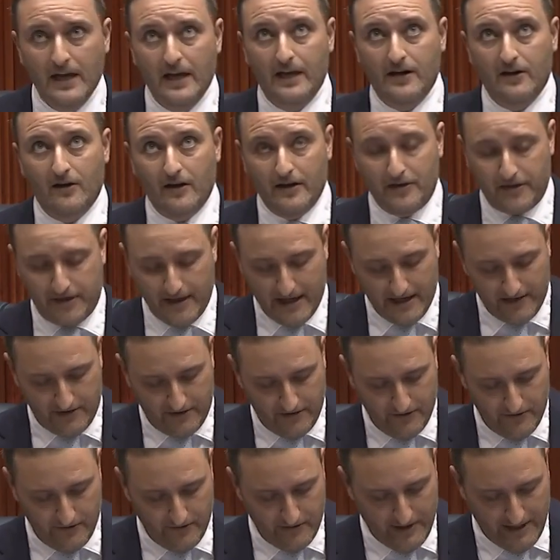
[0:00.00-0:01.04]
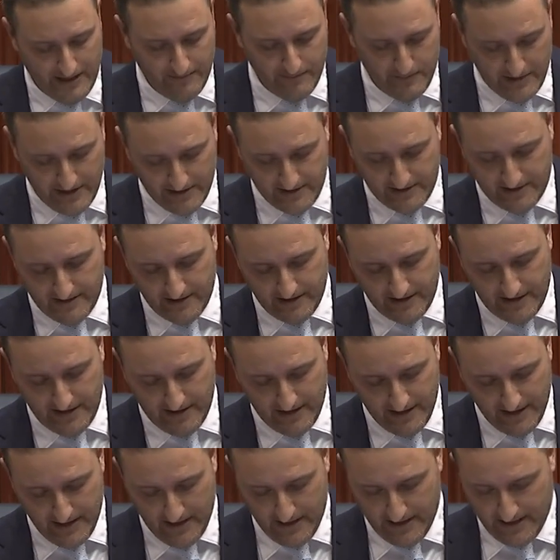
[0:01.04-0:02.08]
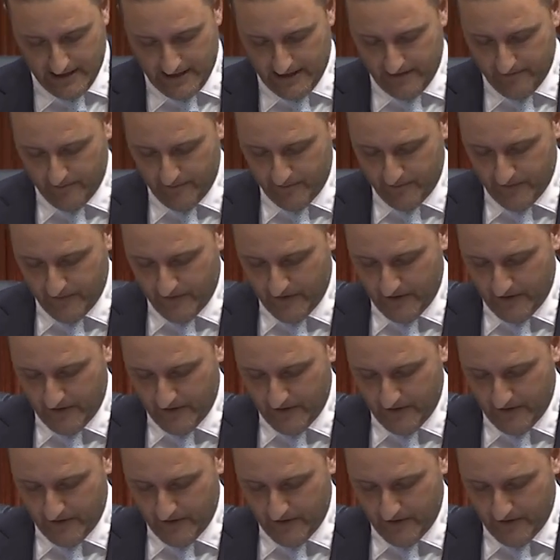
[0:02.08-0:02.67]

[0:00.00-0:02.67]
And I thank you immensely, um,